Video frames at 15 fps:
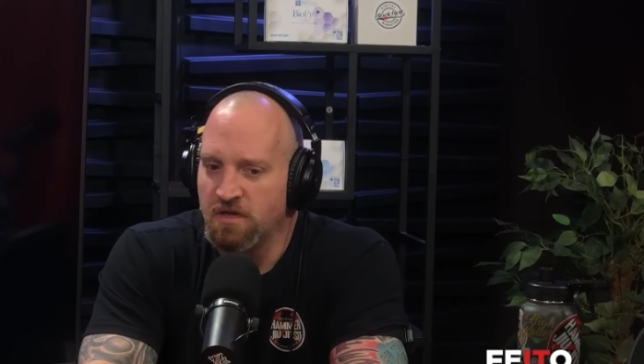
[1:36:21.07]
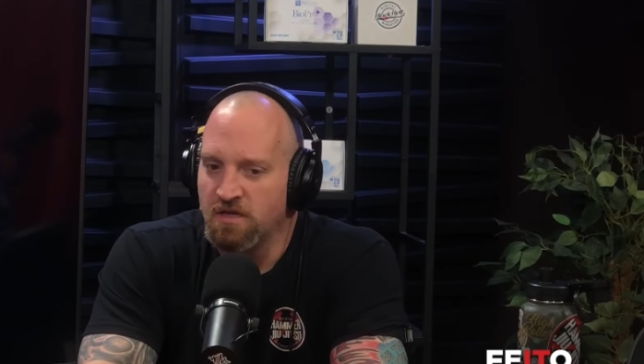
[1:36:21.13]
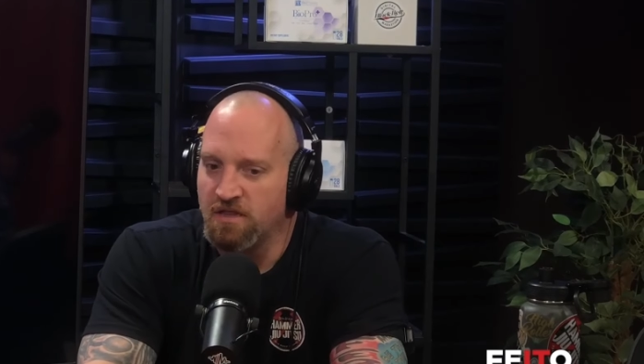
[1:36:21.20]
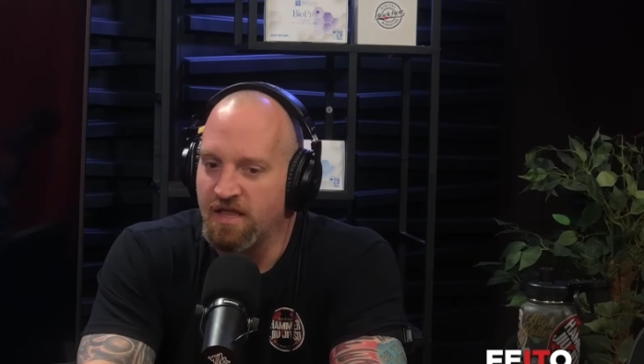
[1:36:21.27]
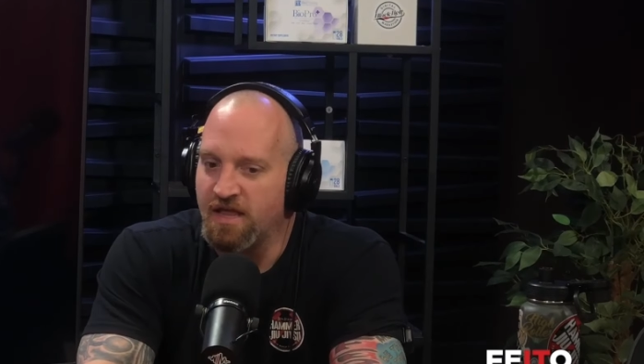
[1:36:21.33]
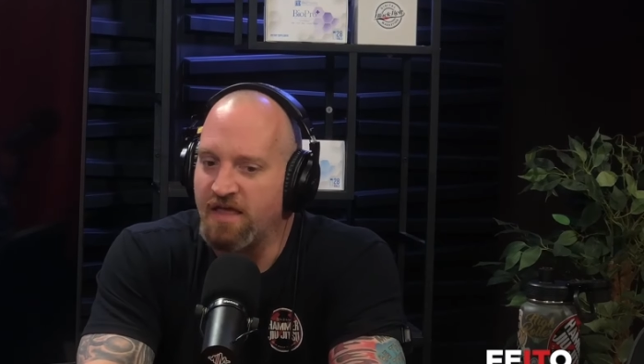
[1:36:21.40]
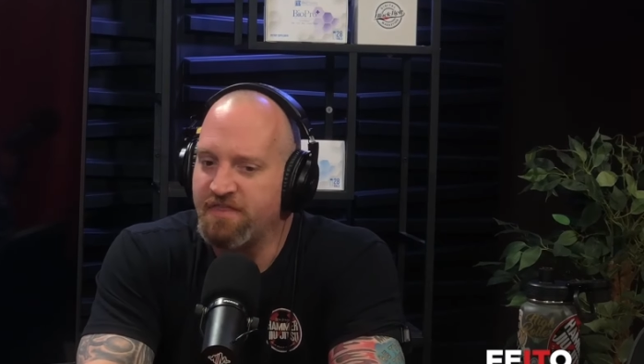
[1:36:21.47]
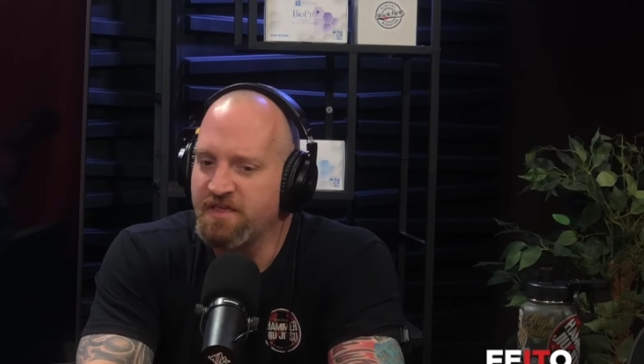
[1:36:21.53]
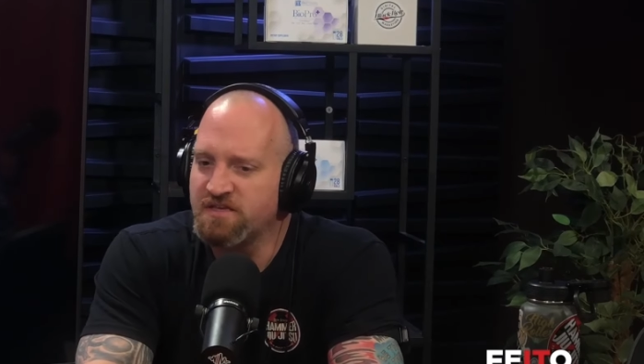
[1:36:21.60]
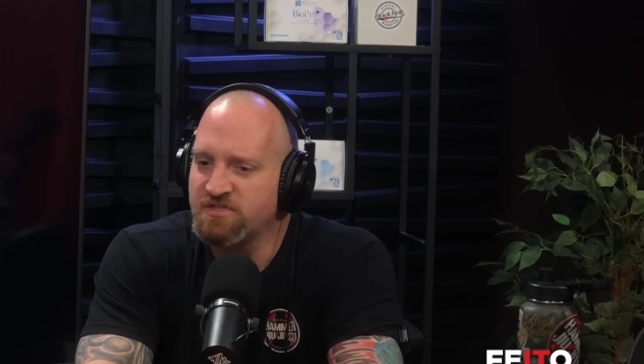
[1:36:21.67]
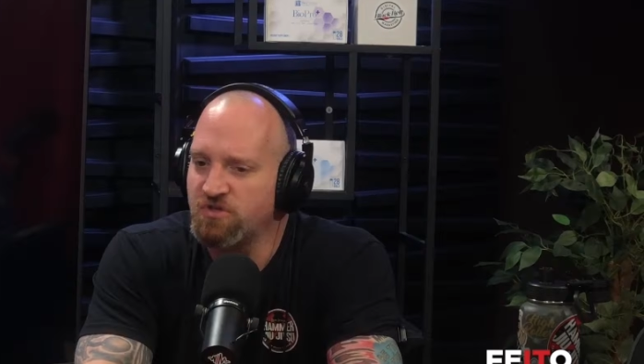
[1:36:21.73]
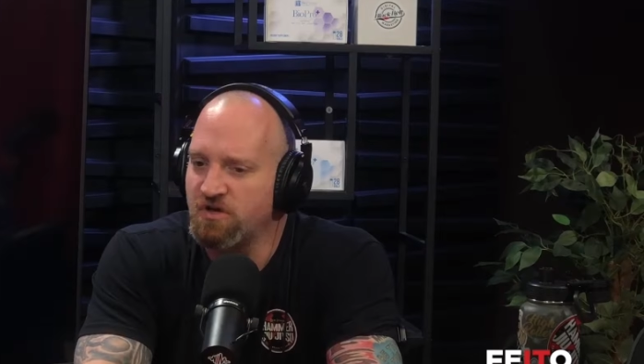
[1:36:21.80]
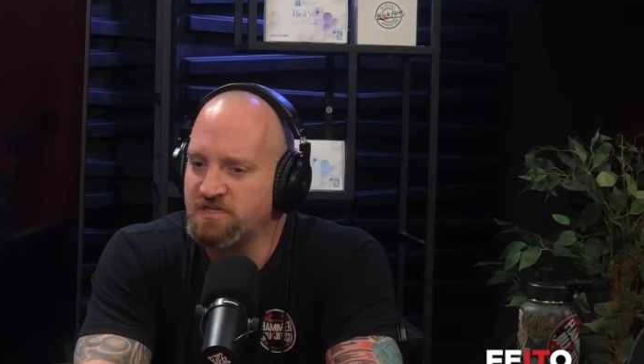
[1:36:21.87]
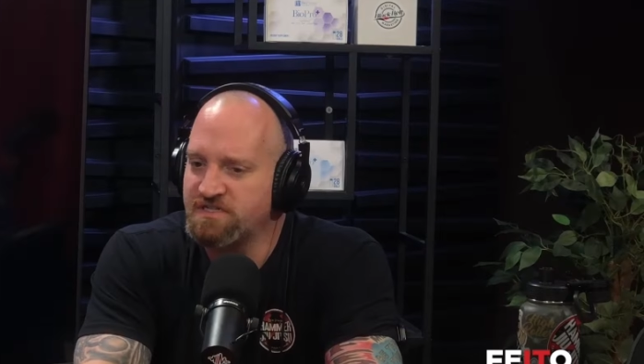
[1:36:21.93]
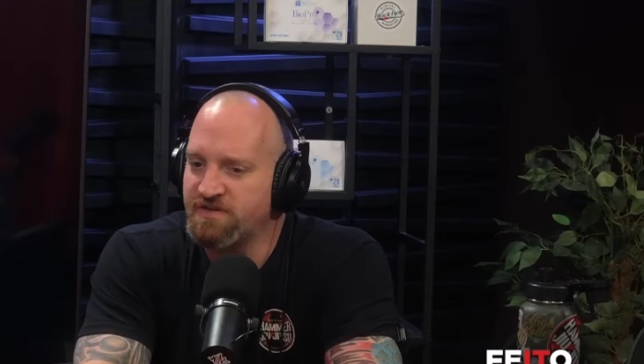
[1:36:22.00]
Like, I think as
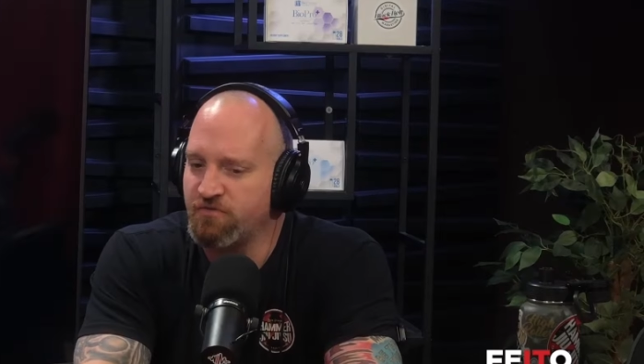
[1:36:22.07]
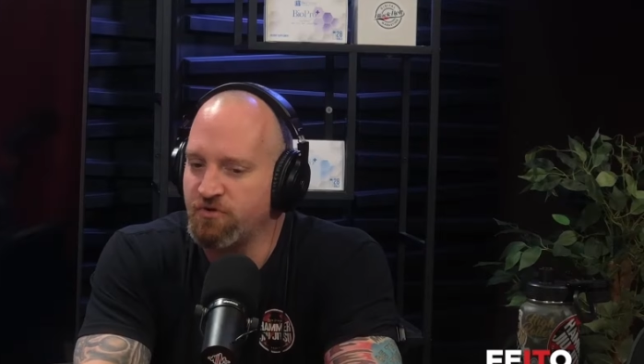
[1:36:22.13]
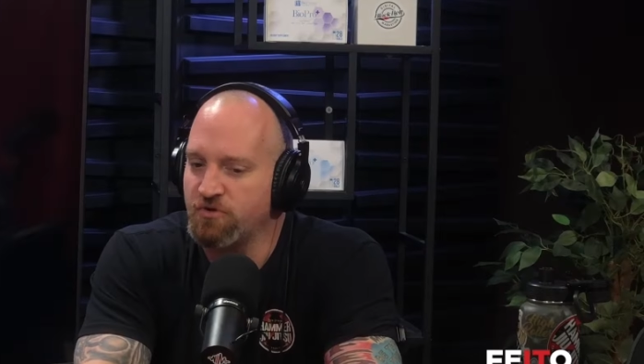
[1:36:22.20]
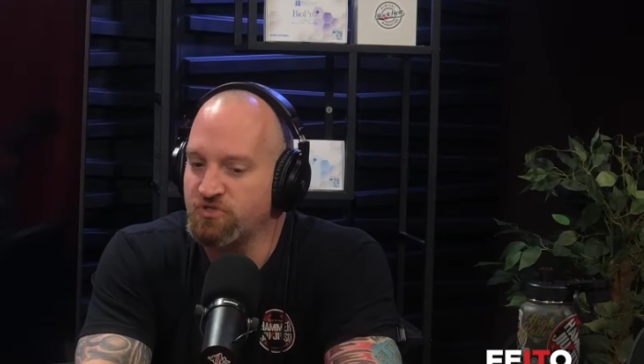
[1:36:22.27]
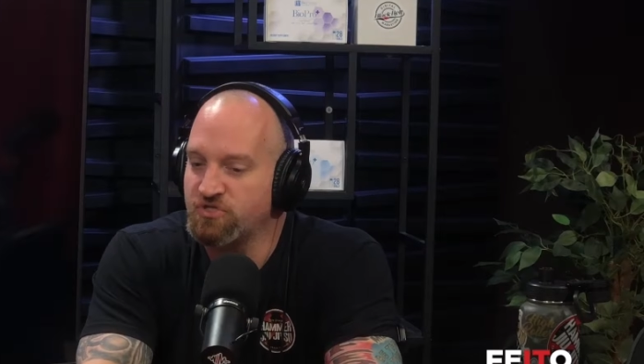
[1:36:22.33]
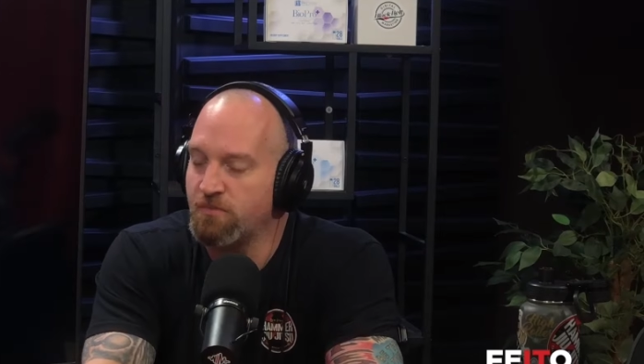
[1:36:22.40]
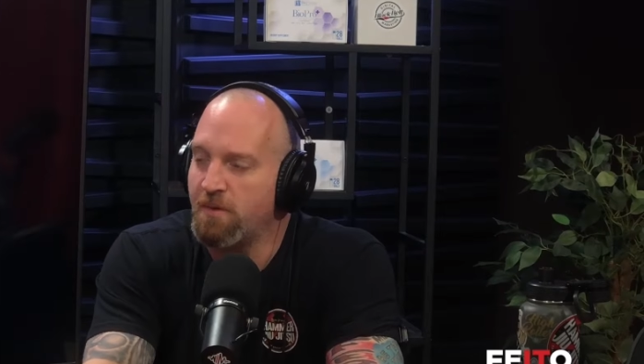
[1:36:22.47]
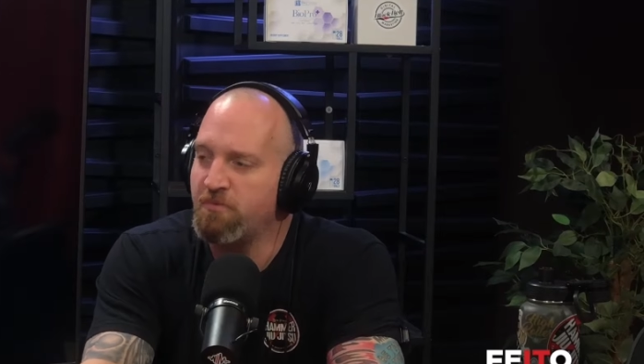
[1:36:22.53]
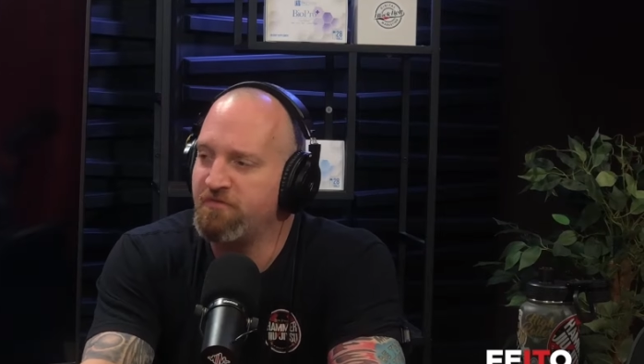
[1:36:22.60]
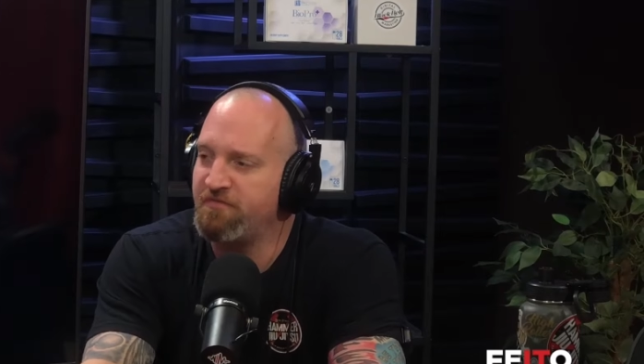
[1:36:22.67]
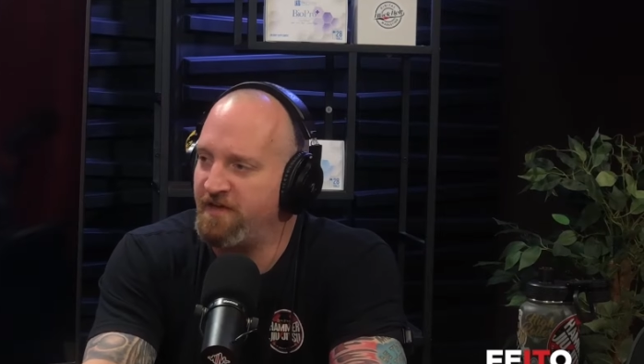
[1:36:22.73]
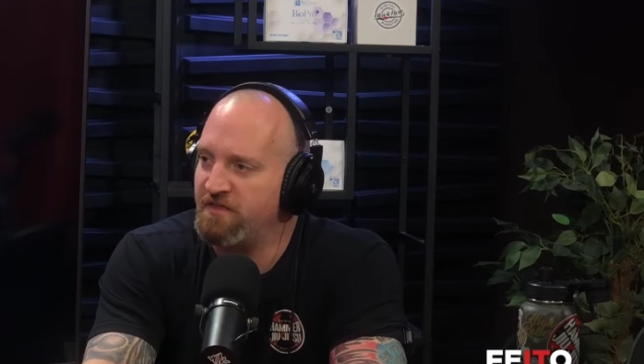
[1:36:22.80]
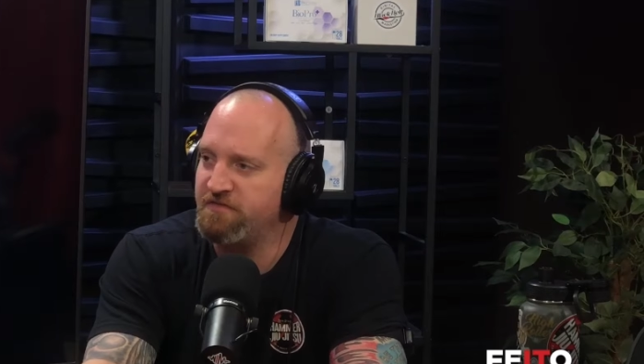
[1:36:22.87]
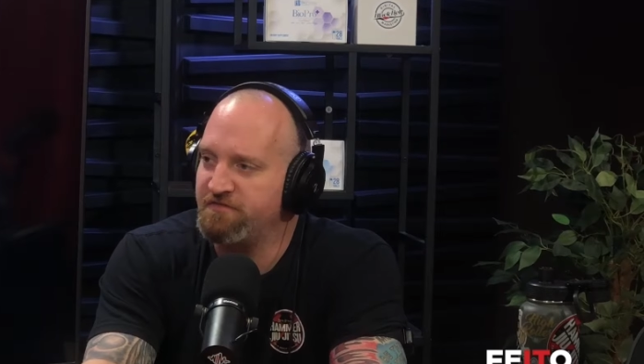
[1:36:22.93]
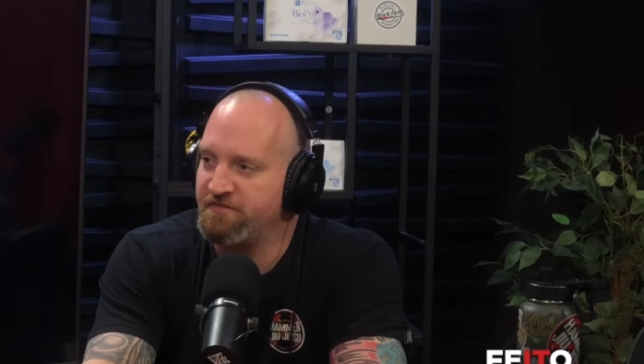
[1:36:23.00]
long as everyone knows. So remember
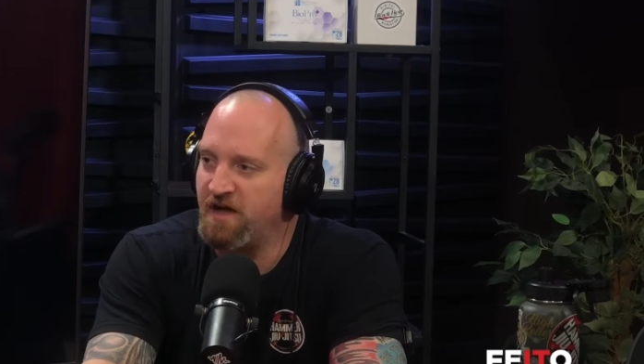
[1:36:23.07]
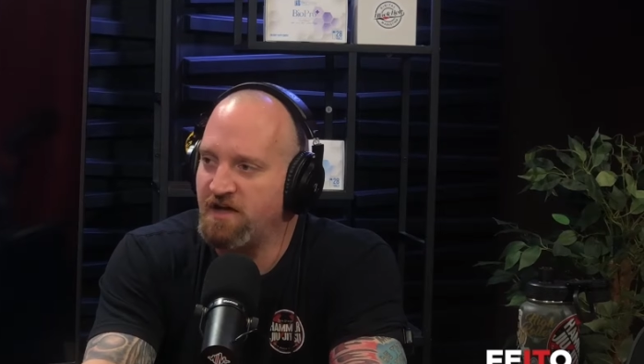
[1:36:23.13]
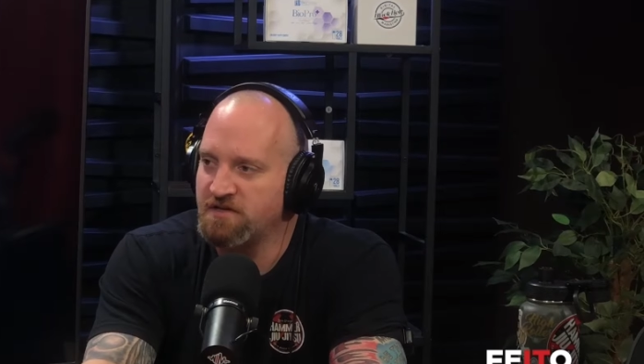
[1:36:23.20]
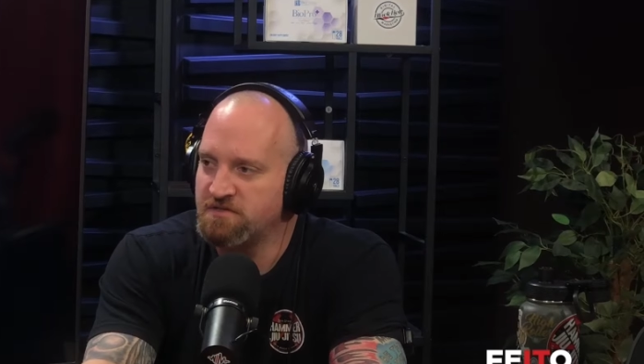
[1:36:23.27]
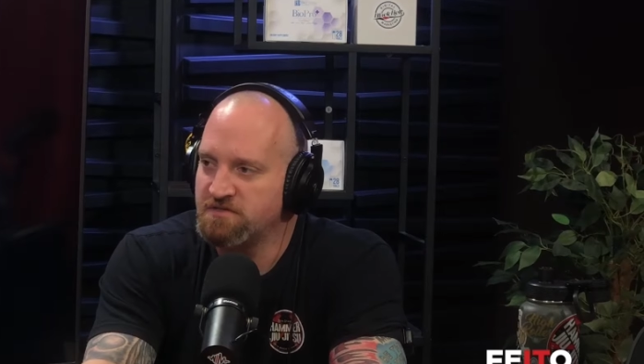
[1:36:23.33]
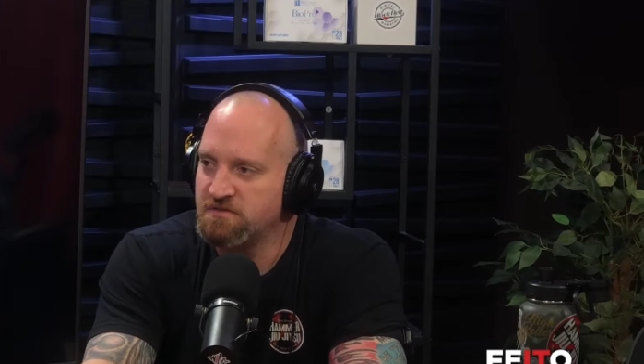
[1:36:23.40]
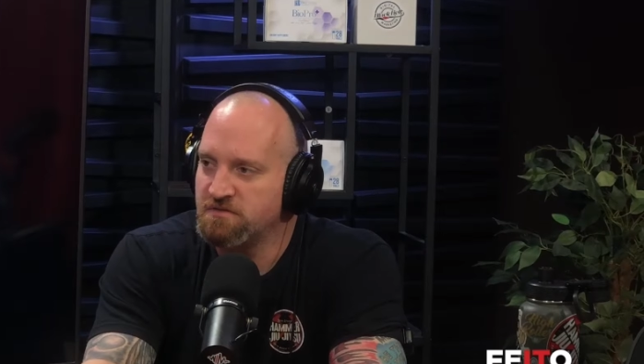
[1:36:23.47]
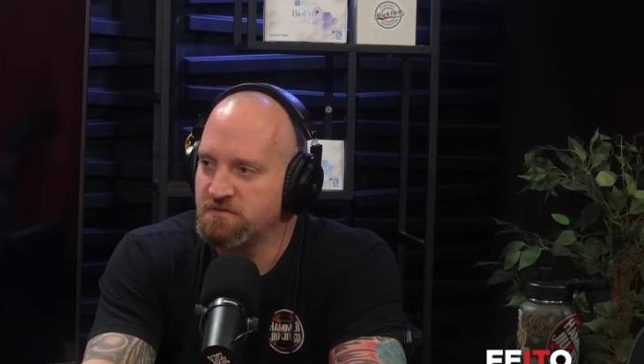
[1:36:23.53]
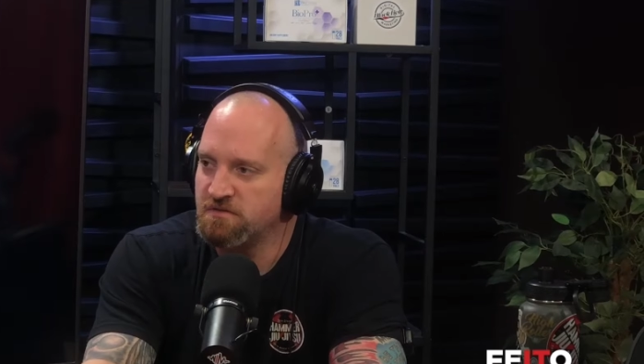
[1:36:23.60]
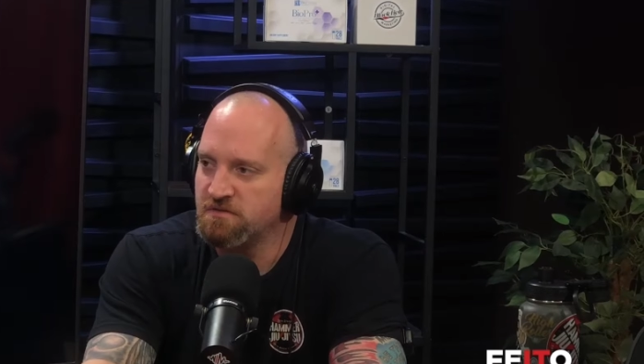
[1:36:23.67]
Phelan Fox?